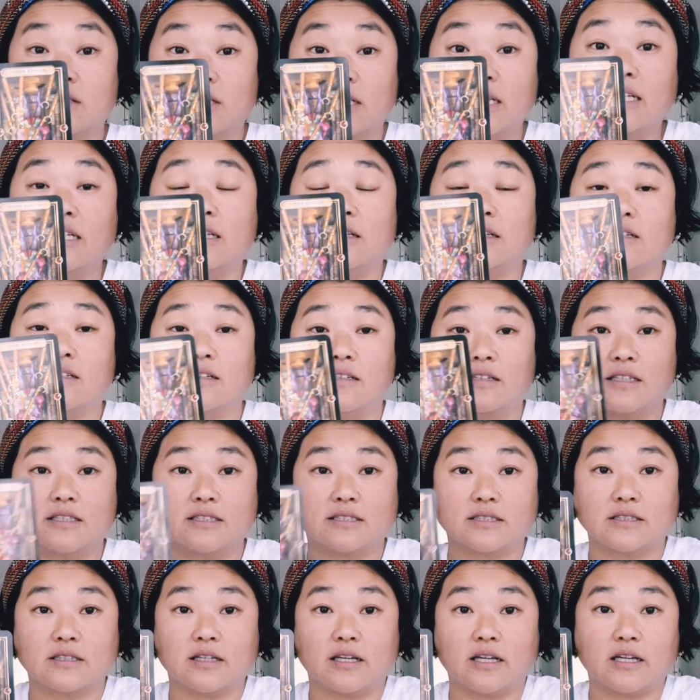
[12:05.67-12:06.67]
needed.
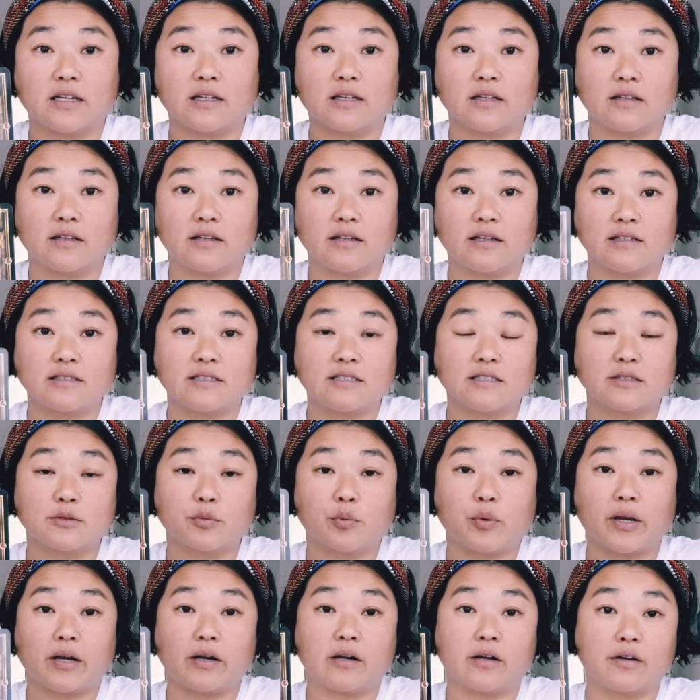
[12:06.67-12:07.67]
This is
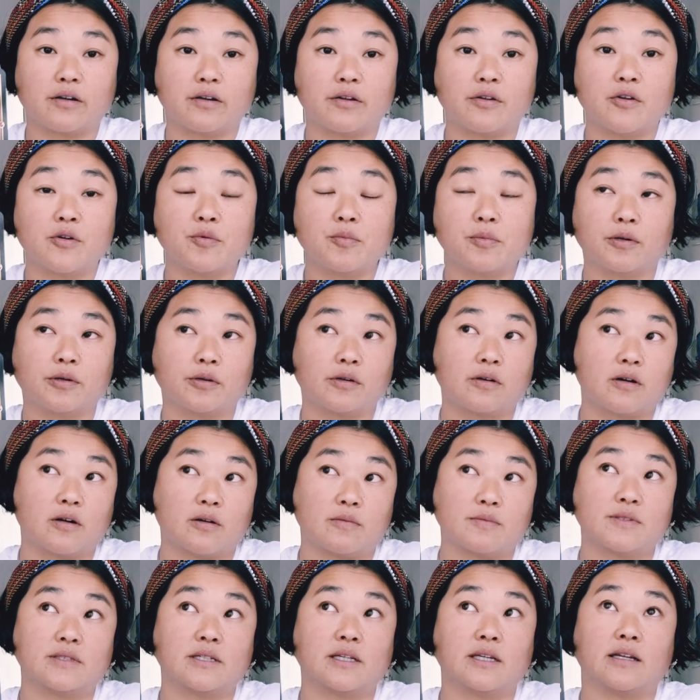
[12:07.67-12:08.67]
where the humor
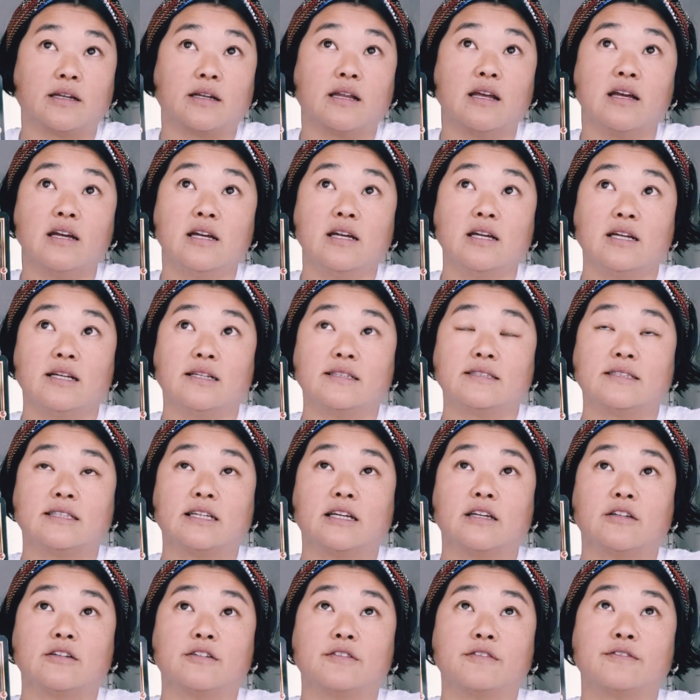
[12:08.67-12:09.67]
comes in,
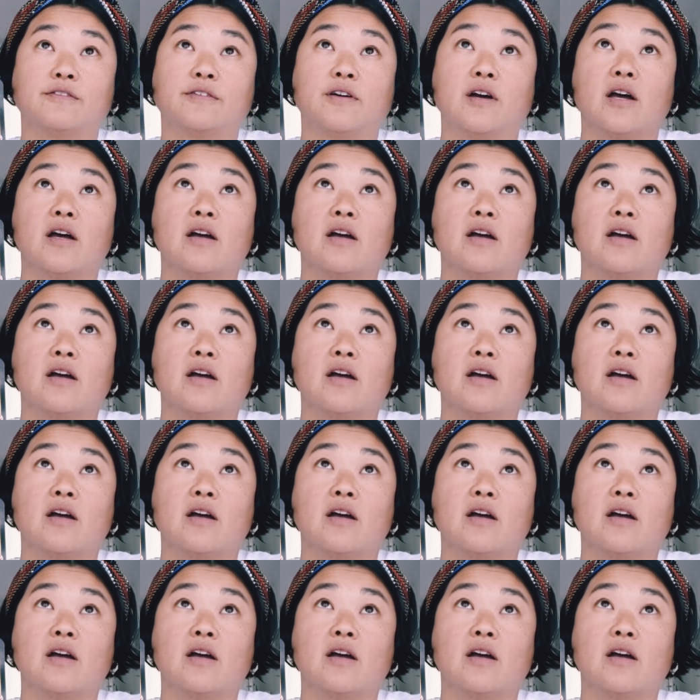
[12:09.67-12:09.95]
instead of